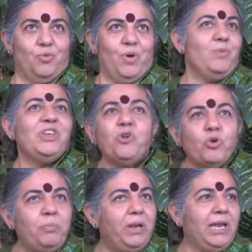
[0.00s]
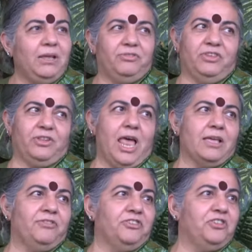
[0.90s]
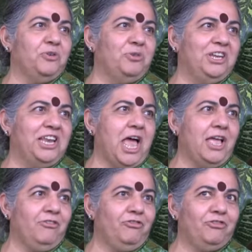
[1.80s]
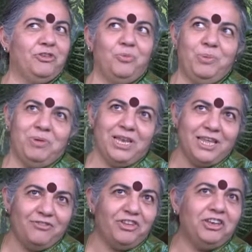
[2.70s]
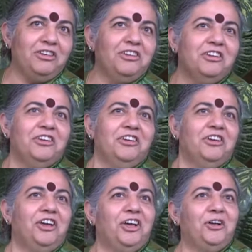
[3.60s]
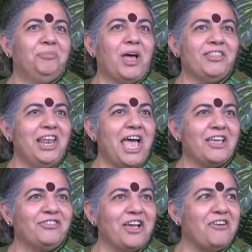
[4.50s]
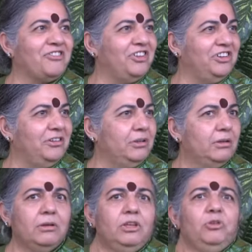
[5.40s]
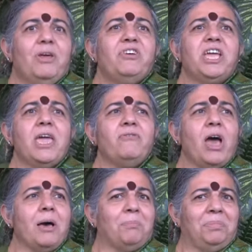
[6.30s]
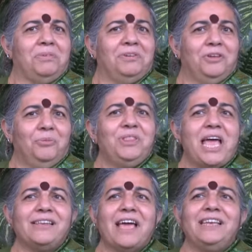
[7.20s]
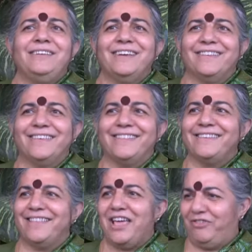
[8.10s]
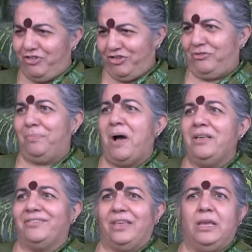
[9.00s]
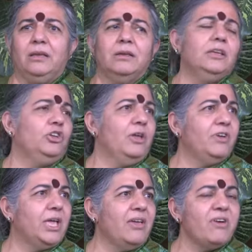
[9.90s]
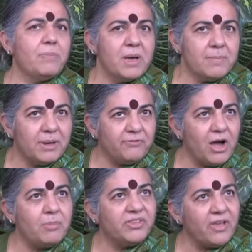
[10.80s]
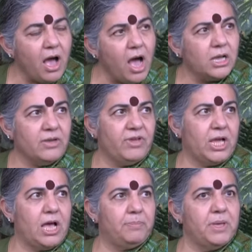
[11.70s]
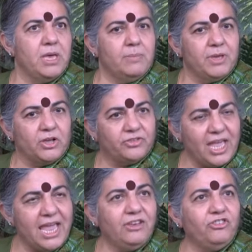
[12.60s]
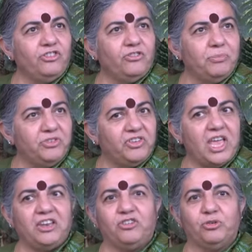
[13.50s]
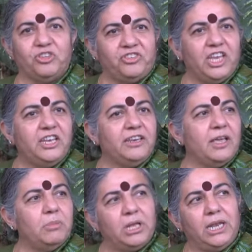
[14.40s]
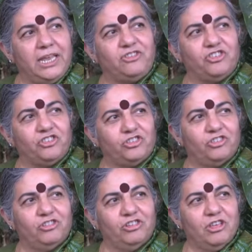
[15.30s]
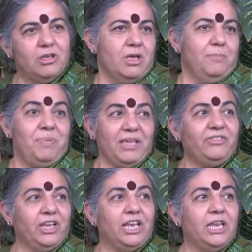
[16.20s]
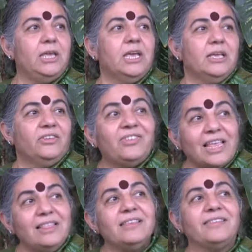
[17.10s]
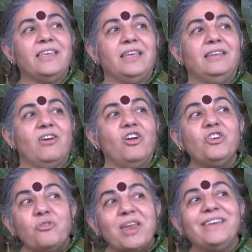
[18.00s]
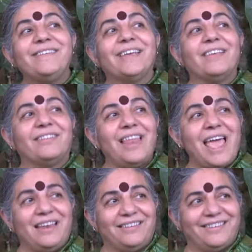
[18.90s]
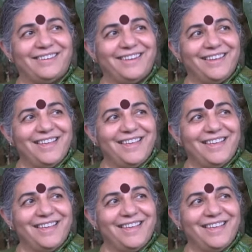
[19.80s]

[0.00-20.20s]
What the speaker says: where we don't believe this life is the only life. We believe in other lives after. We never gave up. With that idea that this life is just passing, we never gave up. But farmers are giving up because the agents of Monsanto, the seed and chemical agents, basically sell the seed on credit against land.